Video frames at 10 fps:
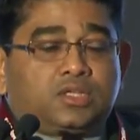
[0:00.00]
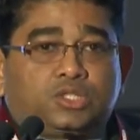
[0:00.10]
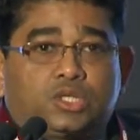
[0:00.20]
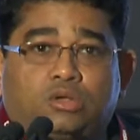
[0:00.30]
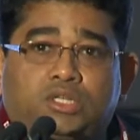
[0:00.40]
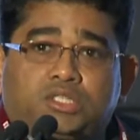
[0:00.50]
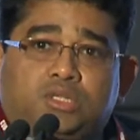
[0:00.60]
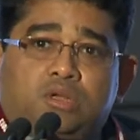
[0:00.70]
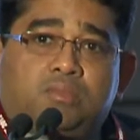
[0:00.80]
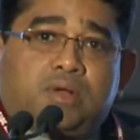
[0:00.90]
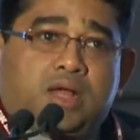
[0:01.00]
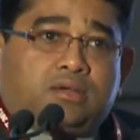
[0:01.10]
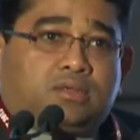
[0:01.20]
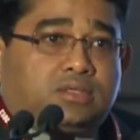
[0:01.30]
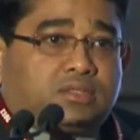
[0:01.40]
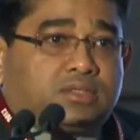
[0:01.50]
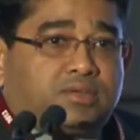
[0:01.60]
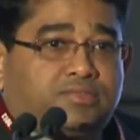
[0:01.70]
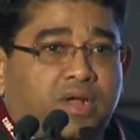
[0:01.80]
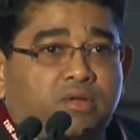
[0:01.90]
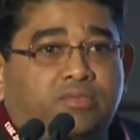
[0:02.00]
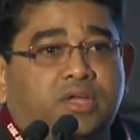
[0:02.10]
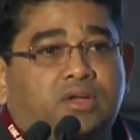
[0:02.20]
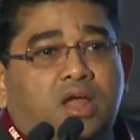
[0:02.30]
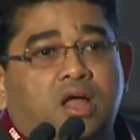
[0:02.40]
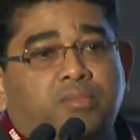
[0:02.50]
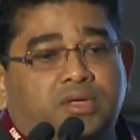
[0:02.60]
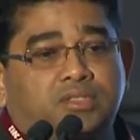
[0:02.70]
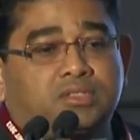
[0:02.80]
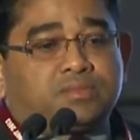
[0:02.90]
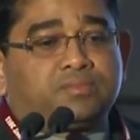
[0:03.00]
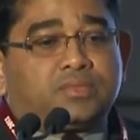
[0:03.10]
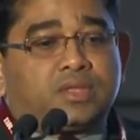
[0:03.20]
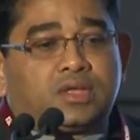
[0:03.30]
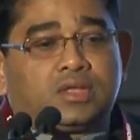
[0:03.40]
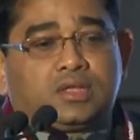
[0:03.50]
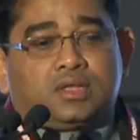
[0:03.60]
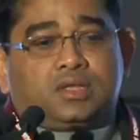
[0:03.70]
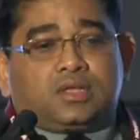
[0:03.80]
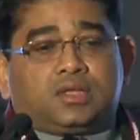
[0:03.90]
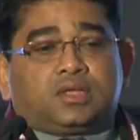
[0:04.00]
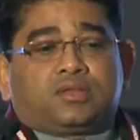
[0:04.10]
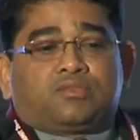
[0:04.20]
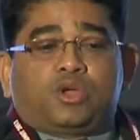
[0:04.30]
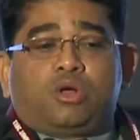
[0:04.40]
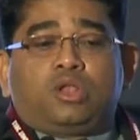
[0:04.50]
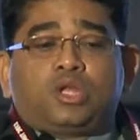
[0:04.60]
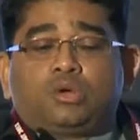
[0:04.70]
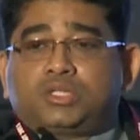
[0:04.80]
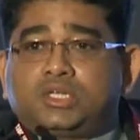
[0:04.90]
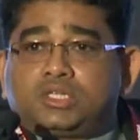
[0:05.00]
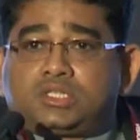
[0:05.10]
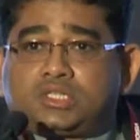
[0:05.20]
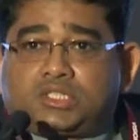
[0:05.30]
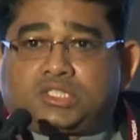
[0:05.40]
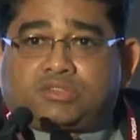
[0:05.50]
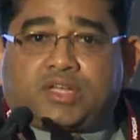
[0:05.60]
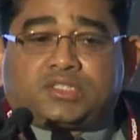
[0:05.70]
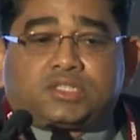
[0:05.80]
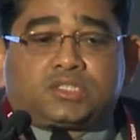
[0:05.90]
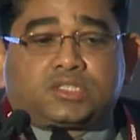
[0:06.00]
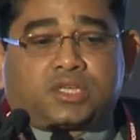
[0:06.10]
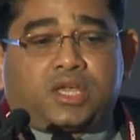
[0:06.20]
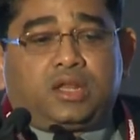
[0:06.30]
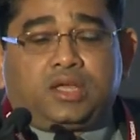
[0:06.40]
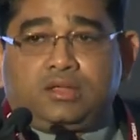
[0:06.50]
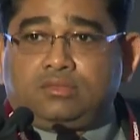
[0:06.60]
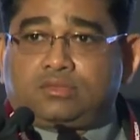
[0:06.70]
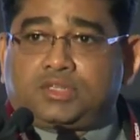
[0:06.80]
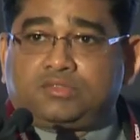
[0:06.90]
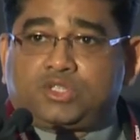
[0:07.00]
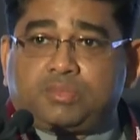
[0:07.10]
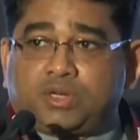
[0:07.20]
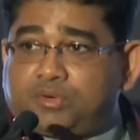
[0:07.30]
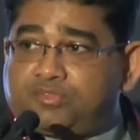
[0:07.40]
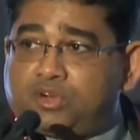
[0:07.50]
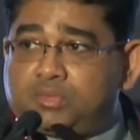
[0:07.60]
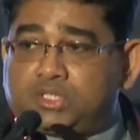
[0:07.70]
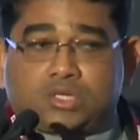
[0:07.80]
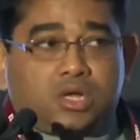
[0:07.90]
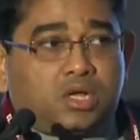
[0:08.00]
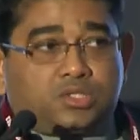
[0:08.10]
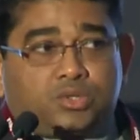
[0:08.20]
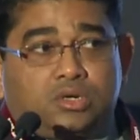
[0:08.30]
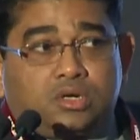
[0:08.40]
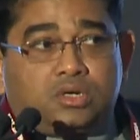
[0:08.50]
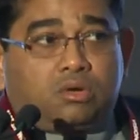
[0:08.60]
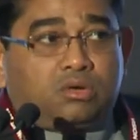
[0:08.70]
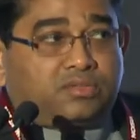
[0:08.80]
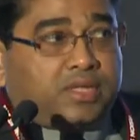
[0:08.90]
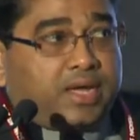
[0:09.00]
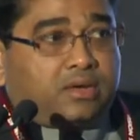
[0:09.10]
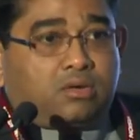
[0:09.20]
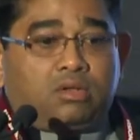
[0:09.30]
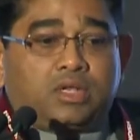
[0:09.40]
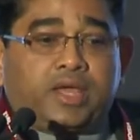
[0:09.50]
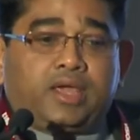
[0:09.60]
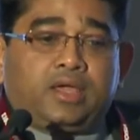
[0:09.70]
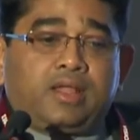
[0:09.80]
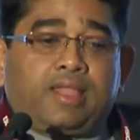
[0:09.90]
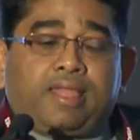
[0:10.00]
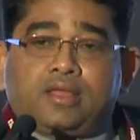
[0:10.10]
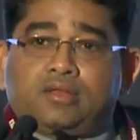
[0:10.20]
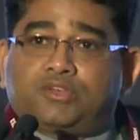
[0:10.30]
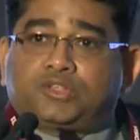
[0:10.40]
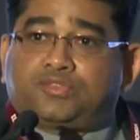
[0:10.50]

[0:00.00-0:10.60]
So let's talk about the foundry economics. We all know this transistor scaling gives you better performance cost. You heard all of that all day, which